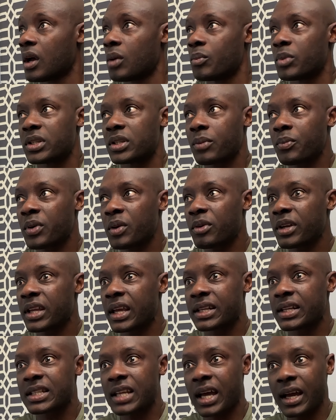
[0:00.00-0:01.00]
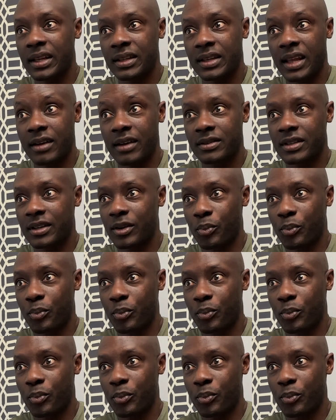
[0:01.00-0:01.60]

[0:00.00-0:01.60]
But some people get tight down to the